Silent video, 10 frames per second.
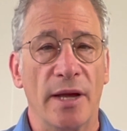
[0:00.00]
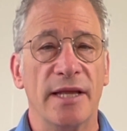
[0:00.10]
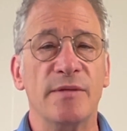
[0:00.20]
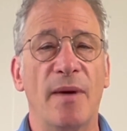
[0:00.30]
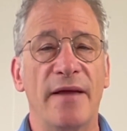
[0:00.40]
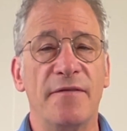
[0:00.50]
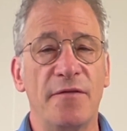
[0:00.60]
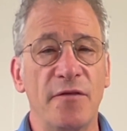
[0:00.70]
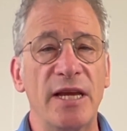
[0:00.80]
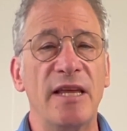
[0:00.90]
It's my
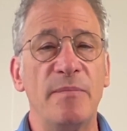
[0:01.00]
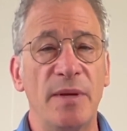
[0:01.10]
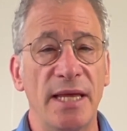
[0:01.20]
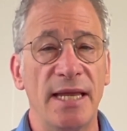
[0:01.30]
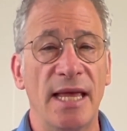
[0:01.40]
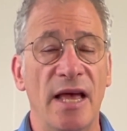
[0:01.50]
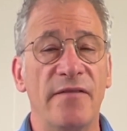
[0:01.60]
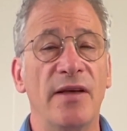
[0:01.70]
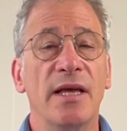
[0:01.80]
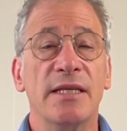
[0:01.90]
free
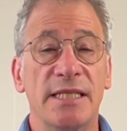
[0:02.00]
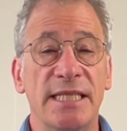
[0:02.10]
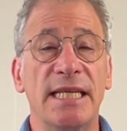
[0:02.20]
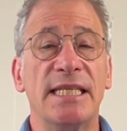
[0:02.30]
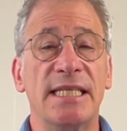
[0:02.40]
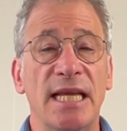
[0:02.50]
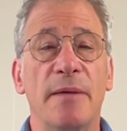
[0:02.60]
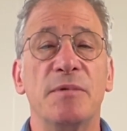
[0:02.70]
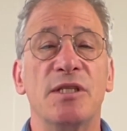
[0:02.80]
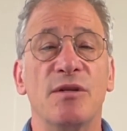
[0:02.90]
PDF, 6
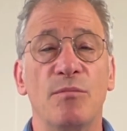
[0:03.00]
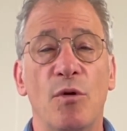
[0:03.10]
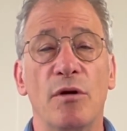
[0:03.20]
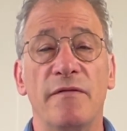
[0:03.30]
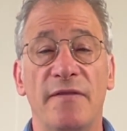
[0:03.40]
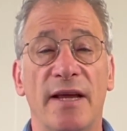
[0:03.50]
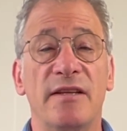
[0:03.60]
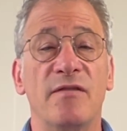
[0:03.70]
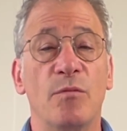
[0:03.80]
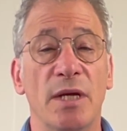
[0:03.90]
Steps to More
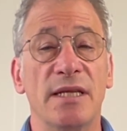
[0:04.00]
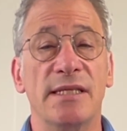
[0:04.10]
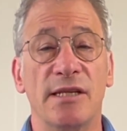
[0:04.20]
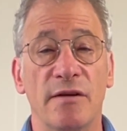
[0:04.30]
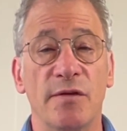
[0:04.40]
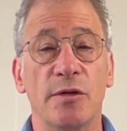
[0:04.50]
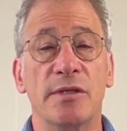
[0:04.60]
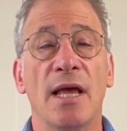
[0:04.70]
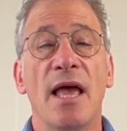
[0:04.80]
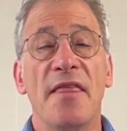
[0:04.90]
Effective Witness
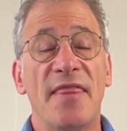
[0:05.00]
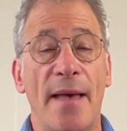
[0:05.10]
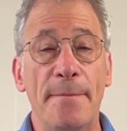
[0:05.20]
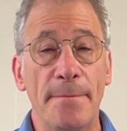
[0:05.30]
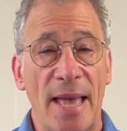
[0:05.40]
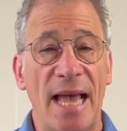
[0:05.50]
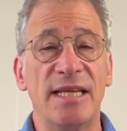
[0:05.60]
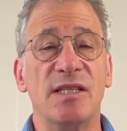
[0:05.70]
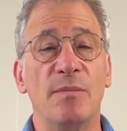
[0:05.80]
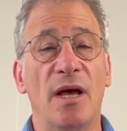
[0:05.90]
Interviews that
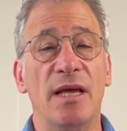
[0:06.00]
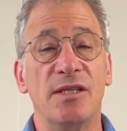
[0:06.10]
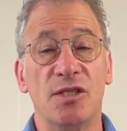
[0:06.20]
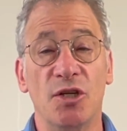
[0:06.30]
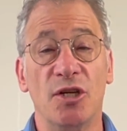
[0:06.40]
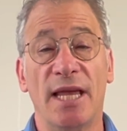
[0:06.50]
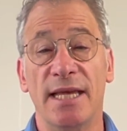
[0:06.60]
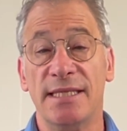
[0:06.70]
maximize your case